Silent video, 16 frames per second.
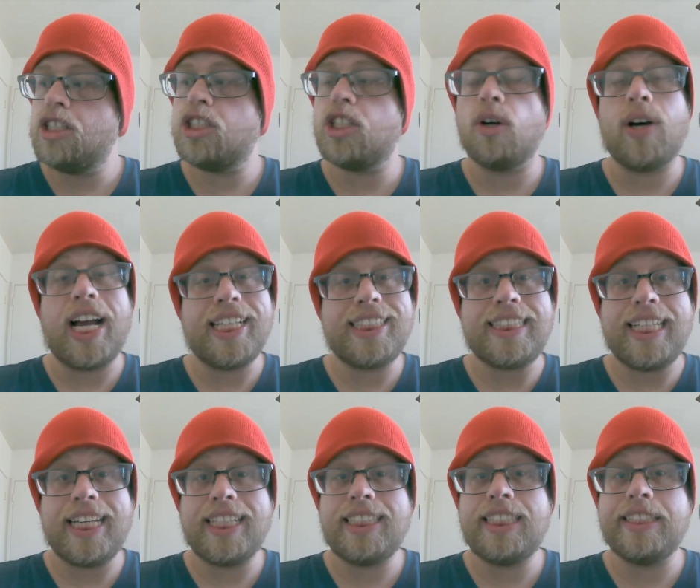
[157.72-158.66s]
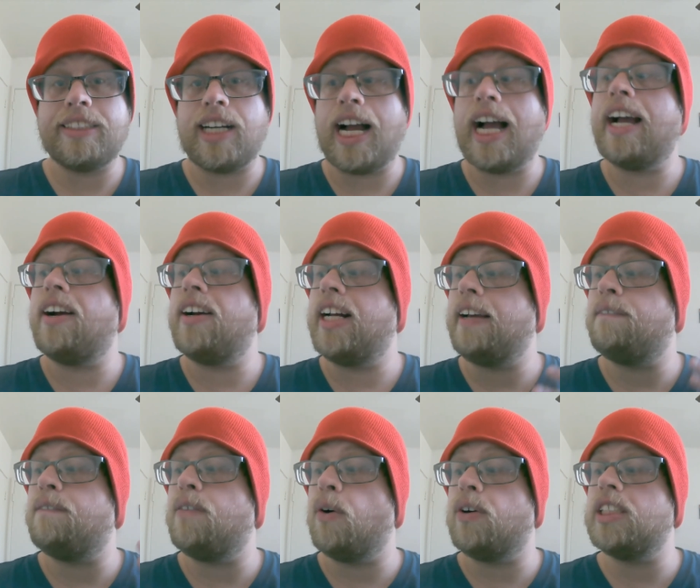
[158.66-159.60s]
So, I Stand Here
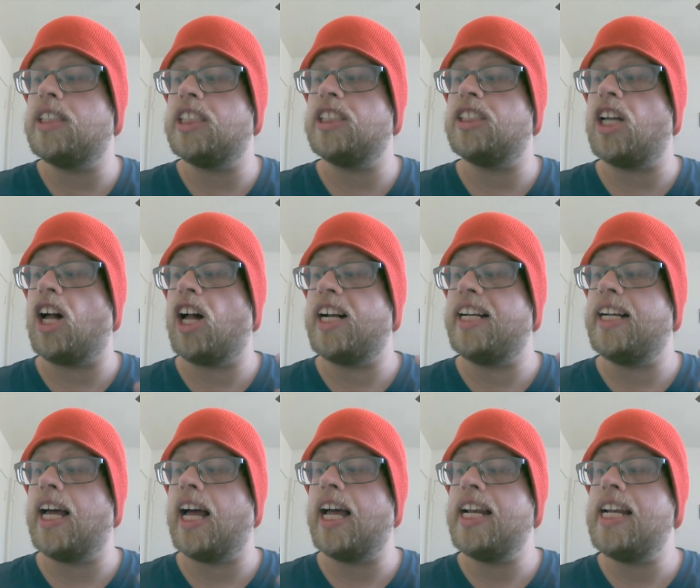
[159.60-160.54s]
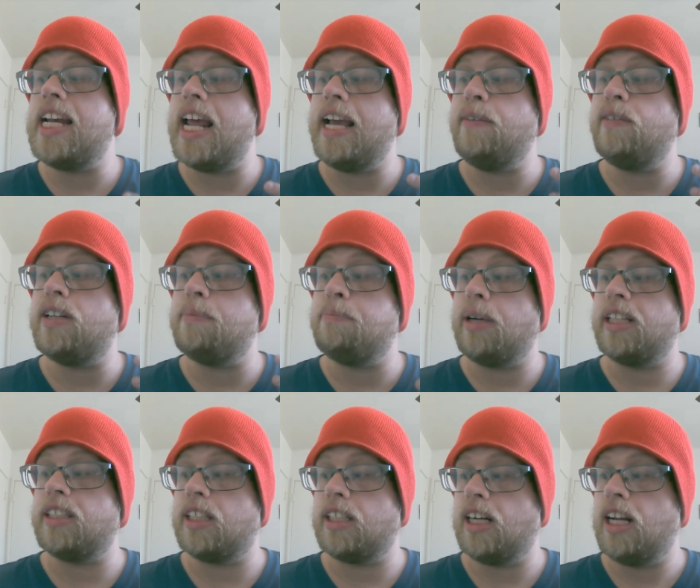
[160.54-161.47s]
Ironing focuses on an unnamed
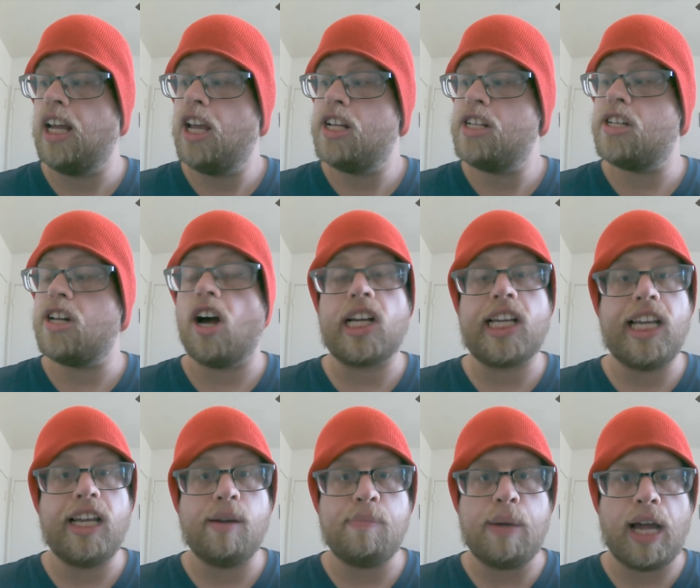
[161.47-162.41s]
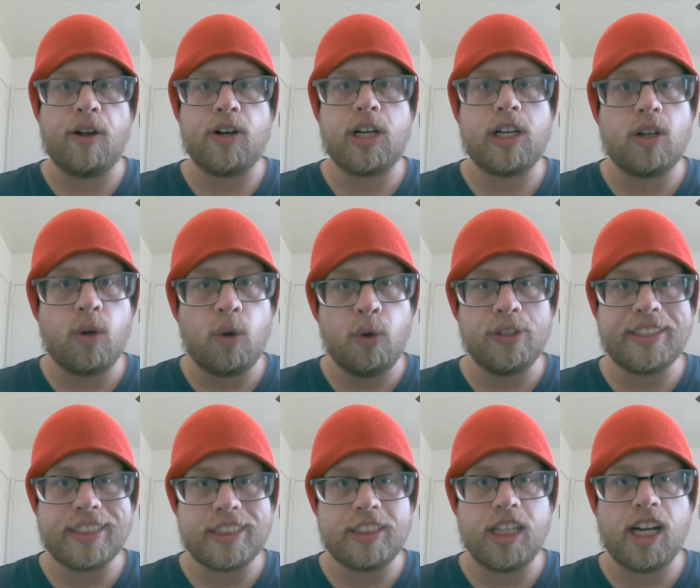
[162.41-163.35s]
mother talking about her
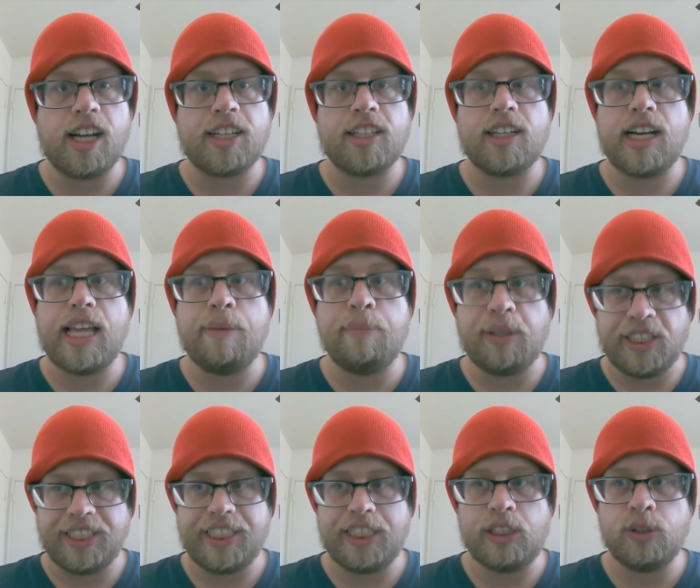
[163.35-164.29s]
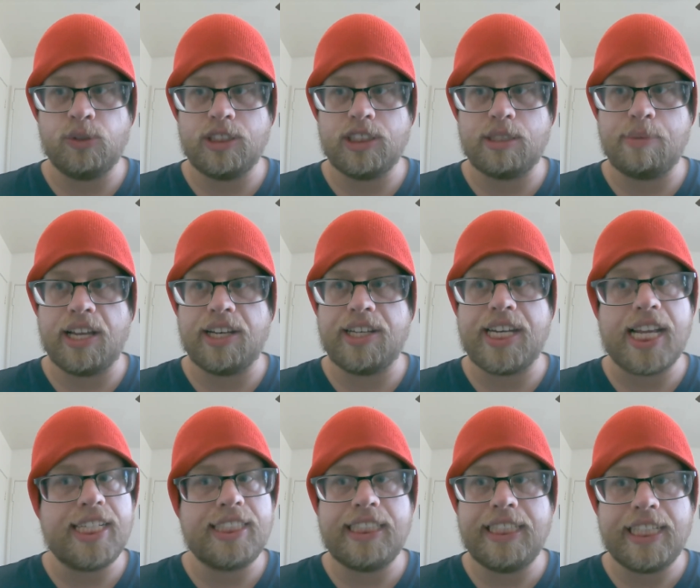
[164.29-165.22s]
oldest daughter, Emily, who is about
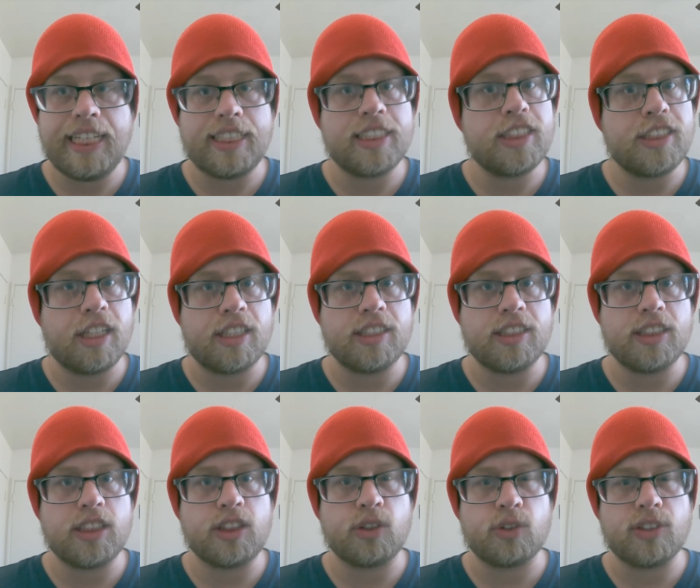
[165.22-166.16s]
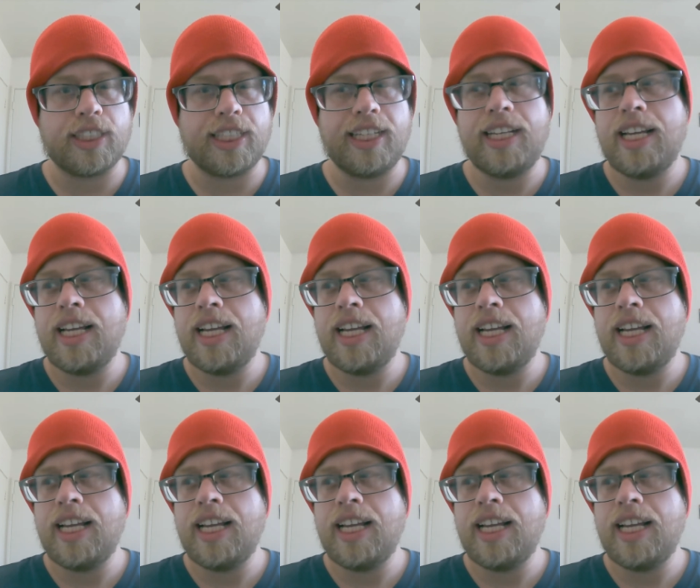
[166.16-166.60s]
19 at the start of the story